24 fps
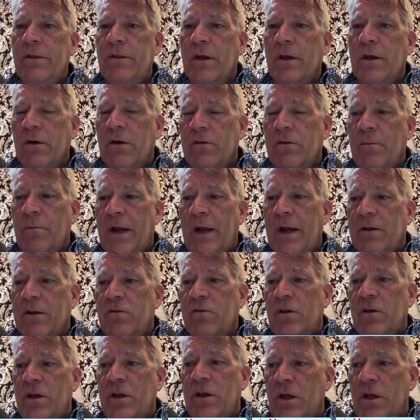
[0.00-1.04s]
those amounts
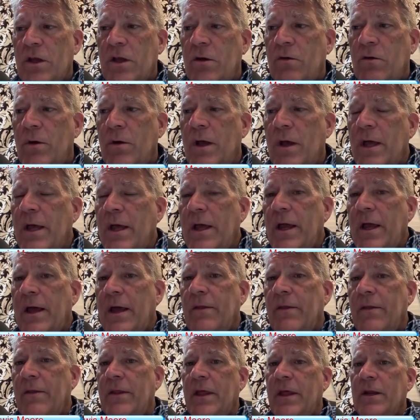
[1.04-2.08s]
to you, and
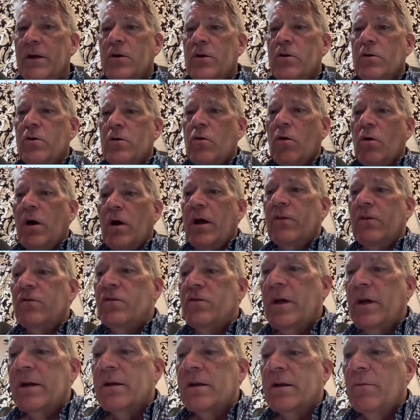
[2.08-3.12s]
then cross
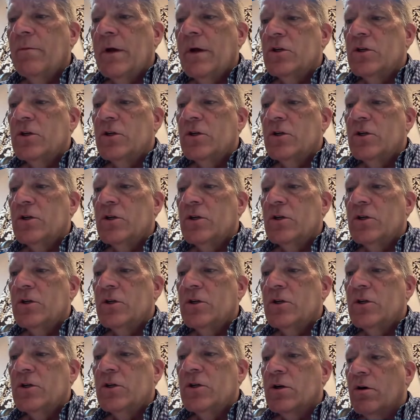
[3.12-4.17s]
check to make sure
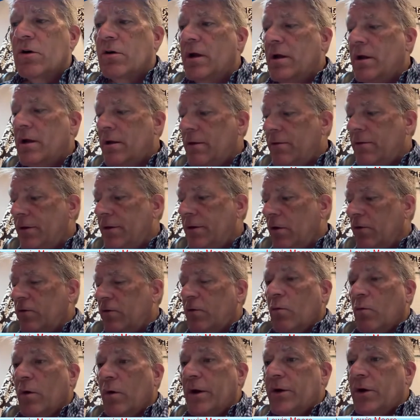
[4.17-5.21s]
that those are what
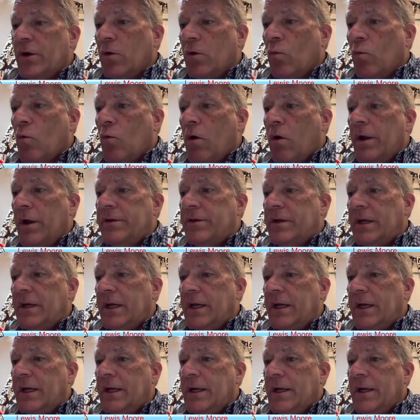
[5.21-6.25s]
you're wanting.
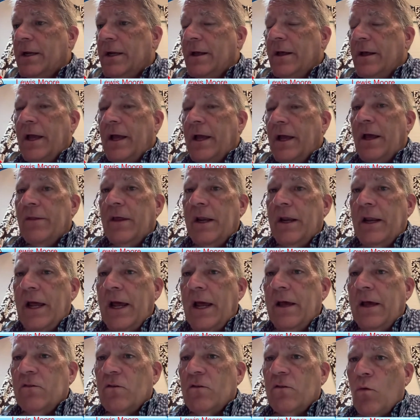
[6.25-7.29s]
And then ask
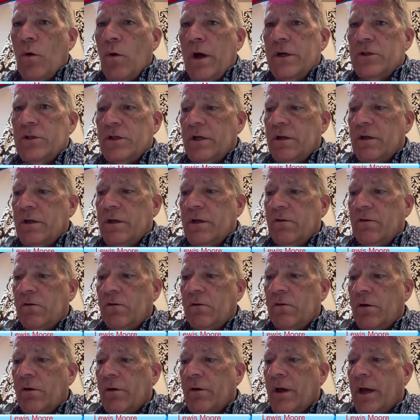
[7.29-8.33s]
questions,
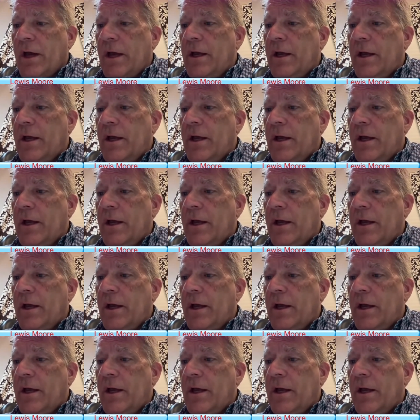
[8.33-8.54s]
okay?